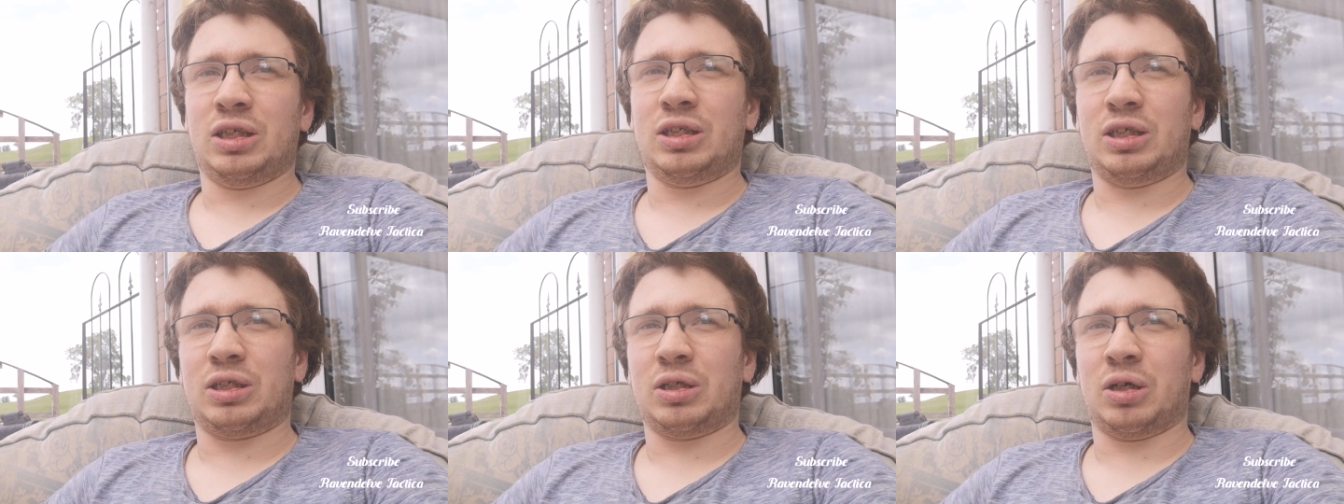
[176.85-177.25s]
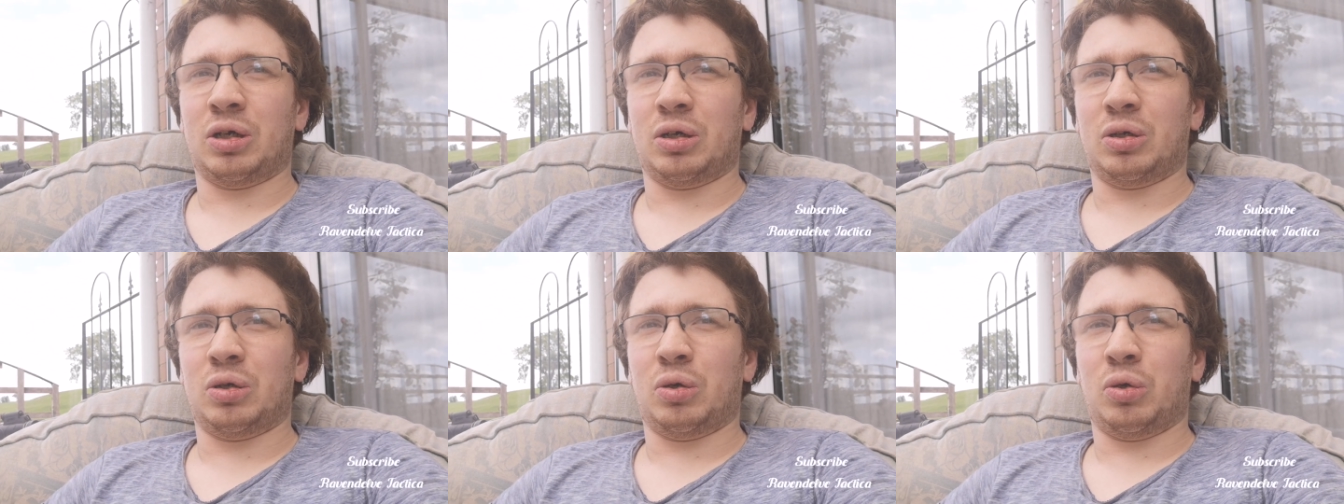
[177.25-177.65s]
You
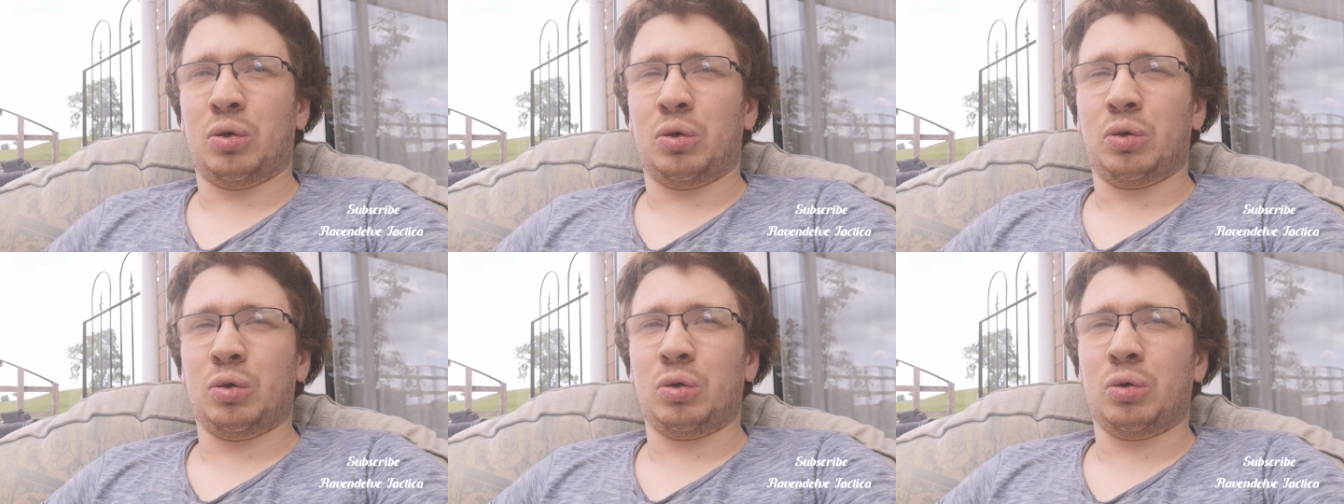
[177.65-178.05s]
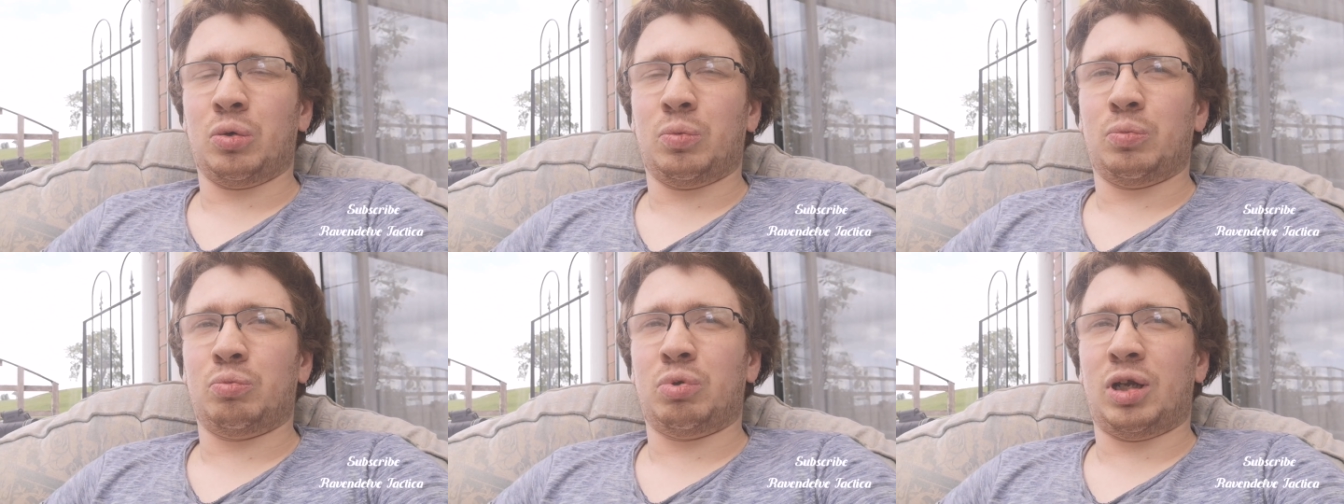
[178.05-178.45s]
got
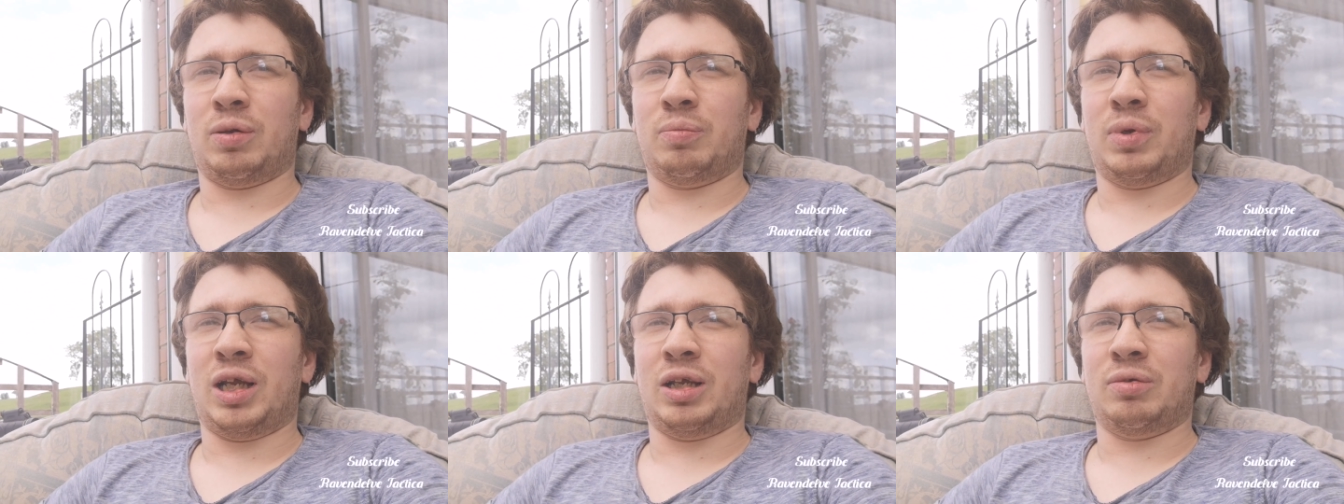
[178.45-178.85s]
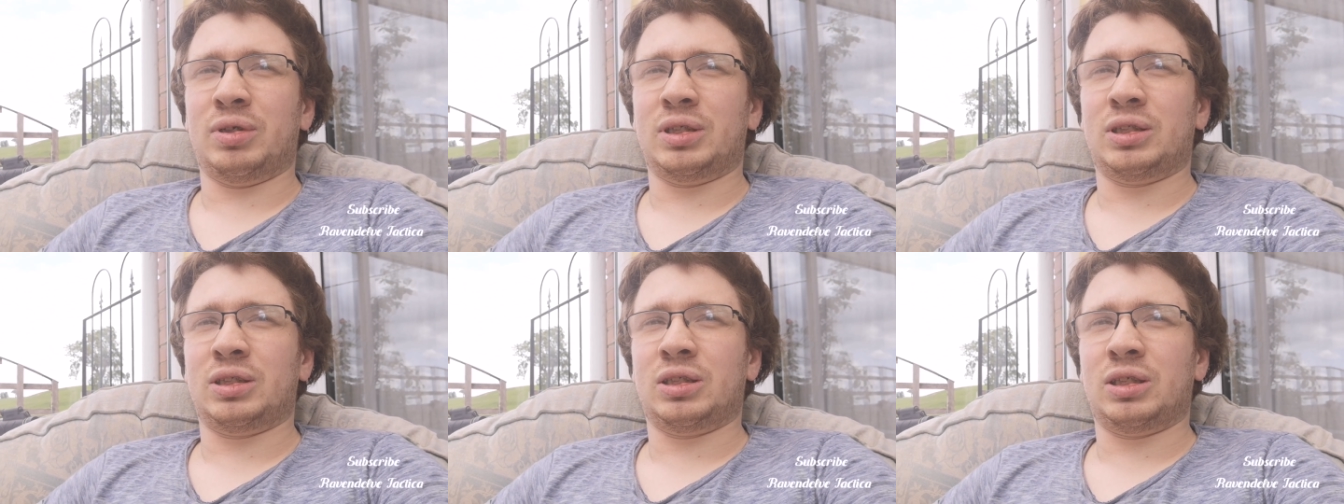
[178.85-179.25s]
all
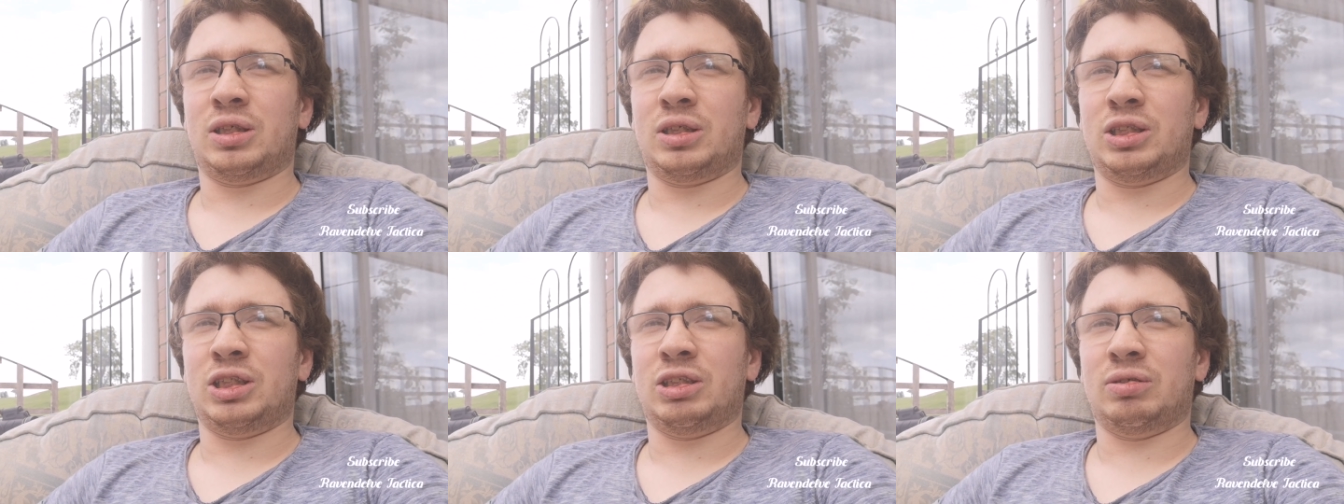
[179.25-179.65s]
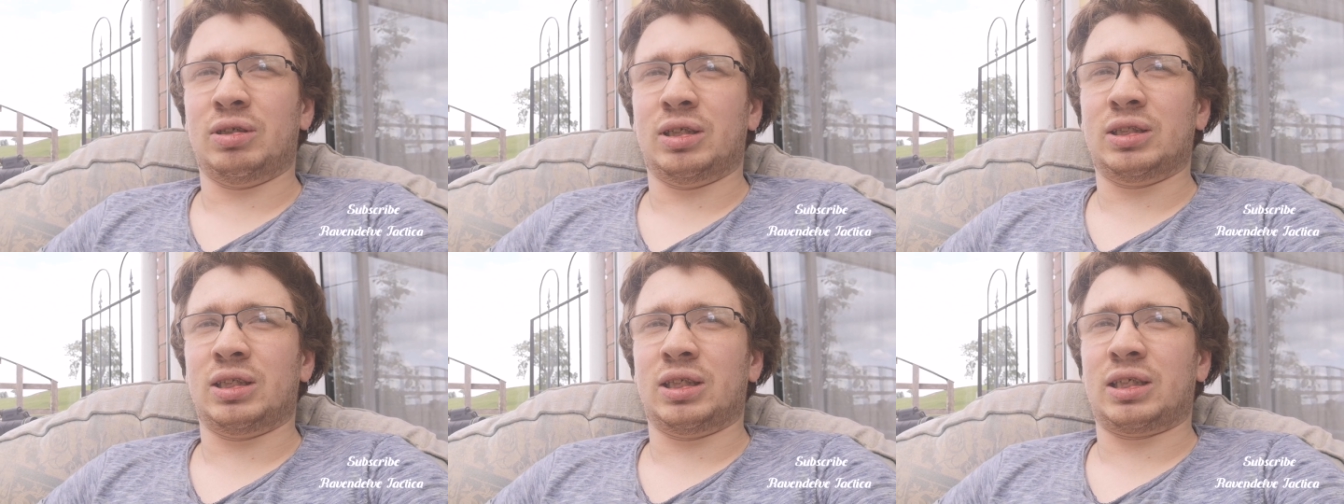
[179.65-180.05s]
Primaris
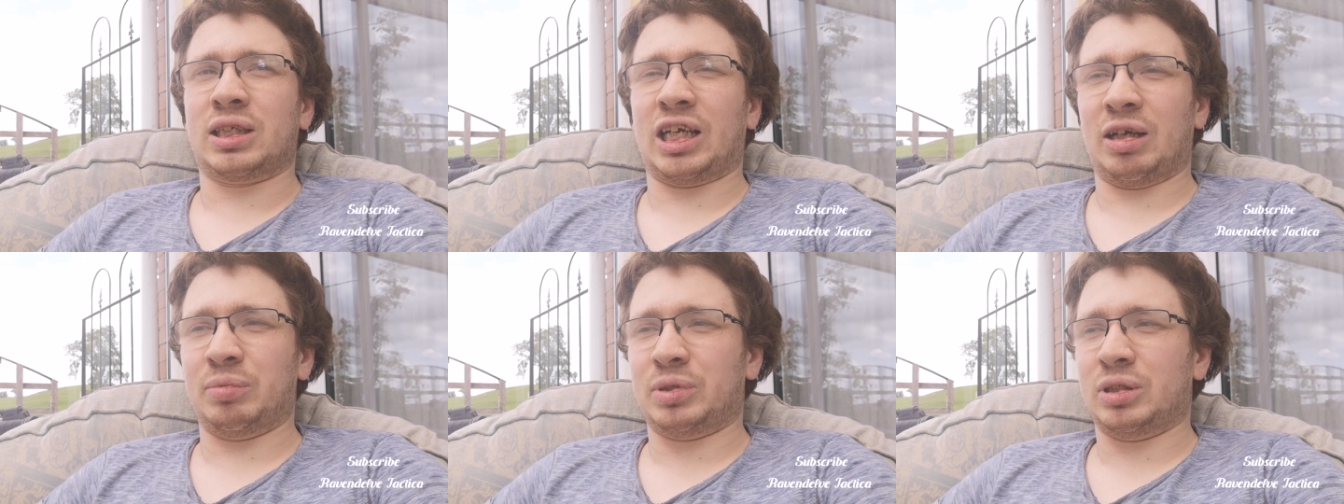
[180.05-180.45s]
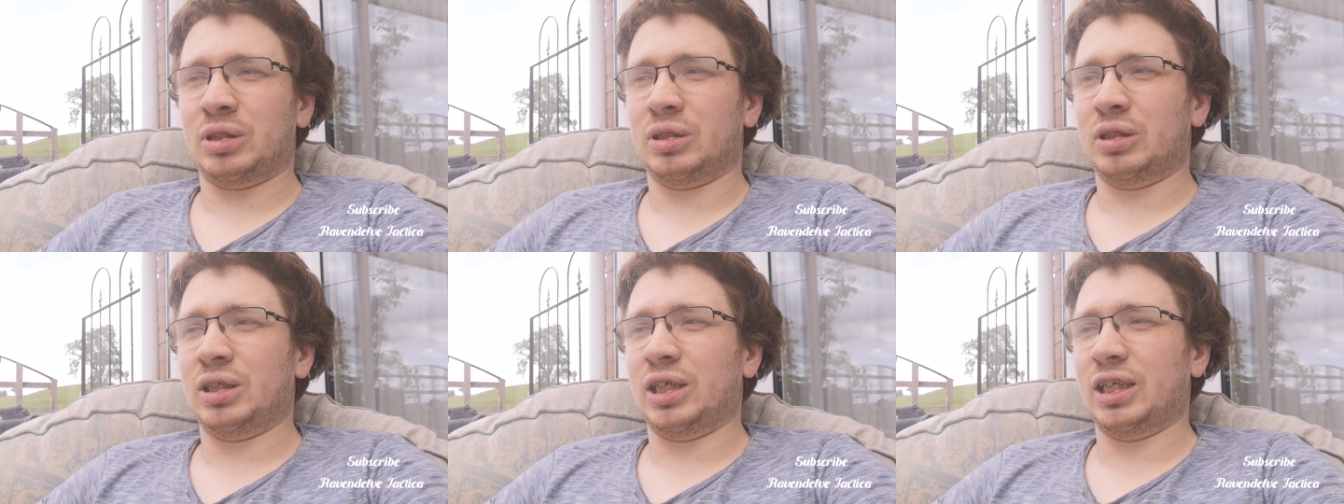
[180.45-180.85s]
units and a
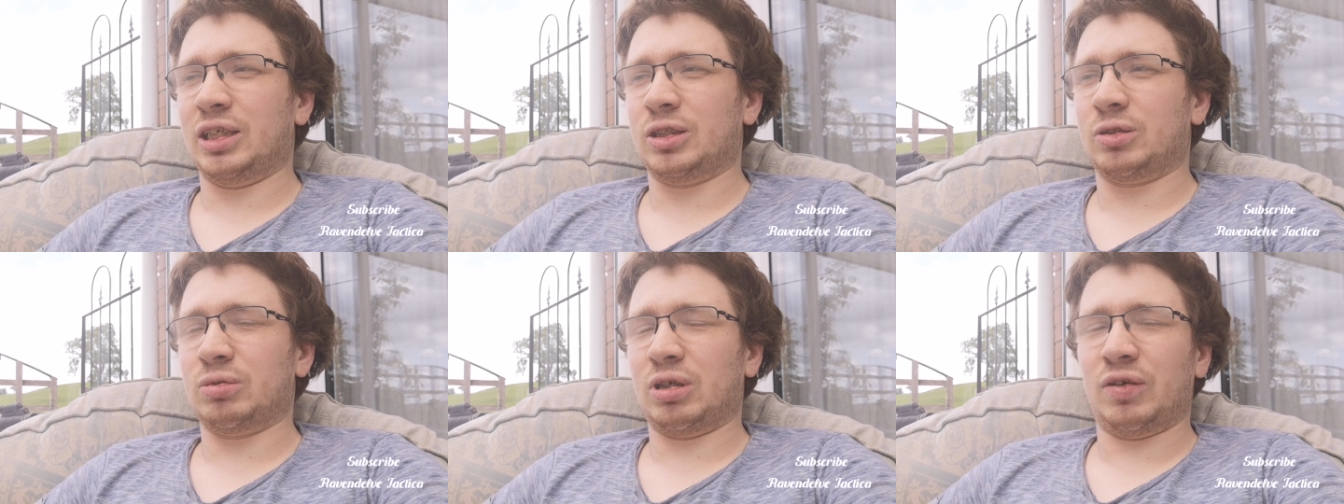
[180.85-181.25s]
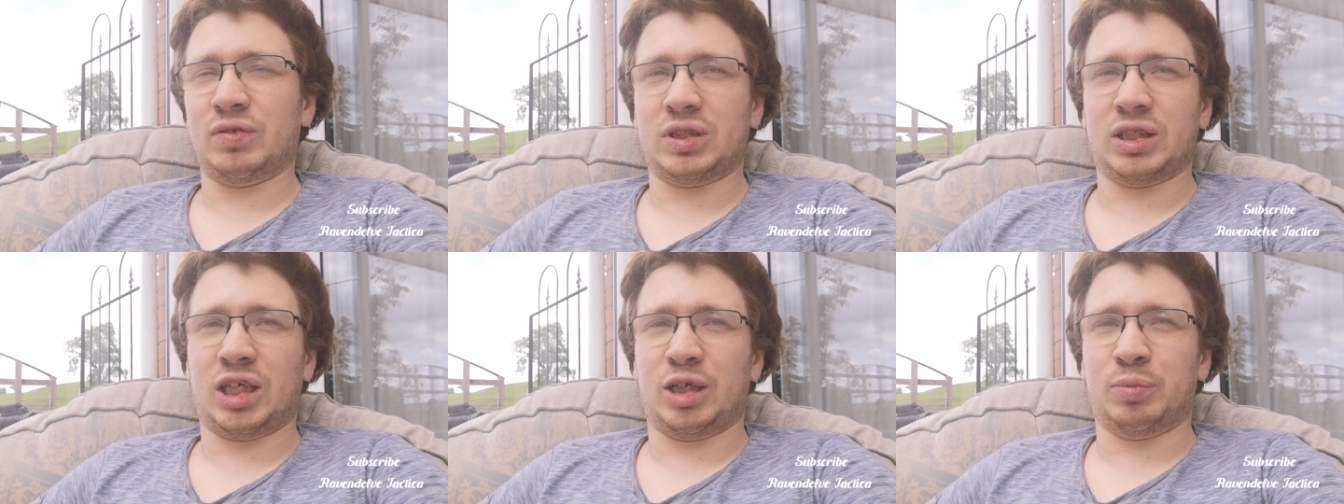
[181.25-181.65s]
captain in
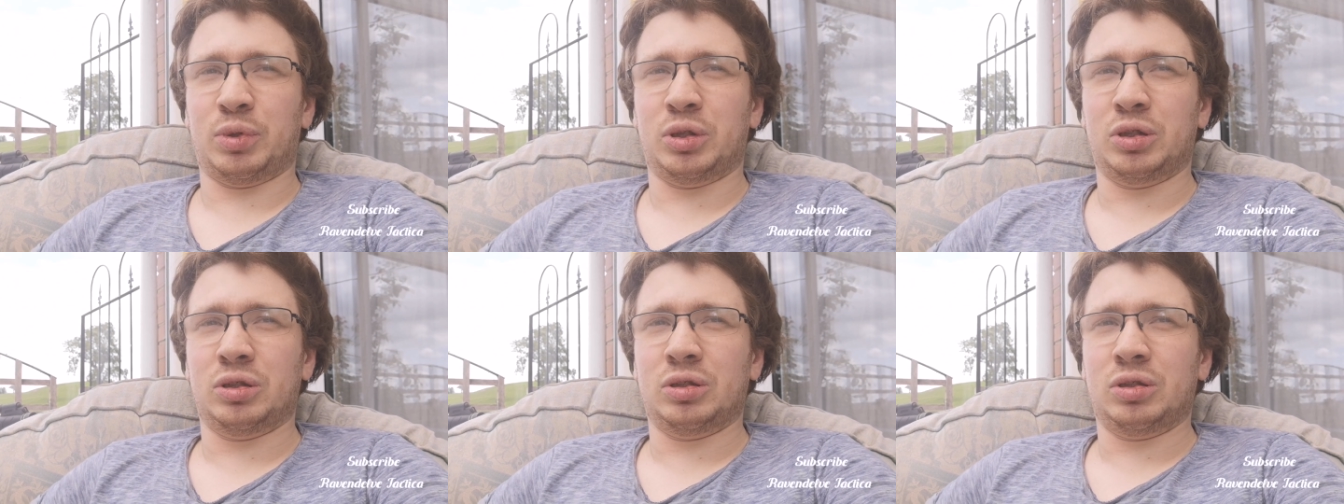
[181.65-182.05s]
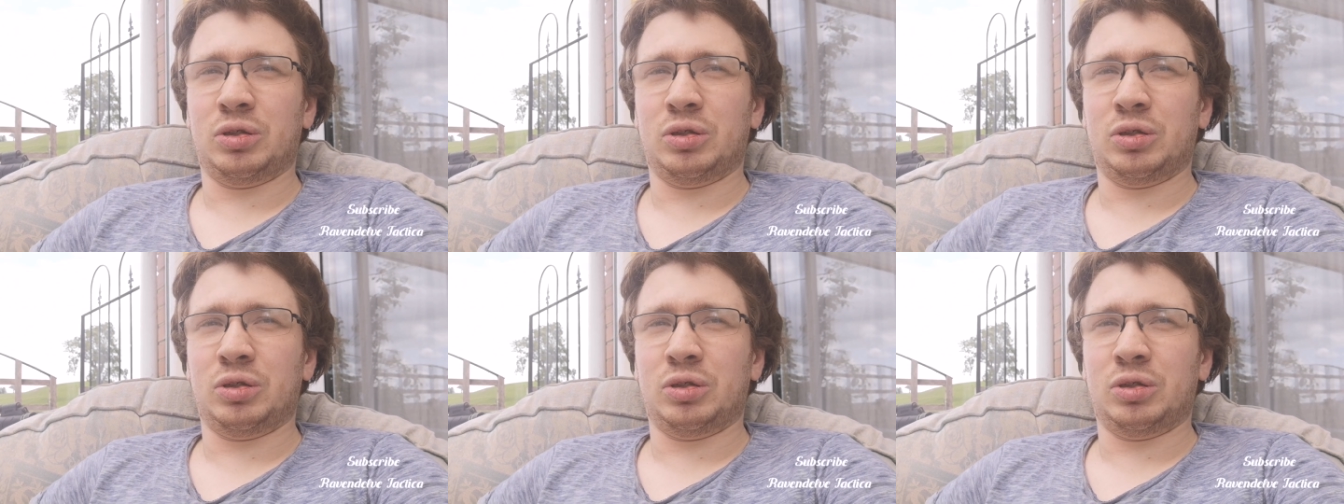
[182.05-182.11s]
Gravis armor.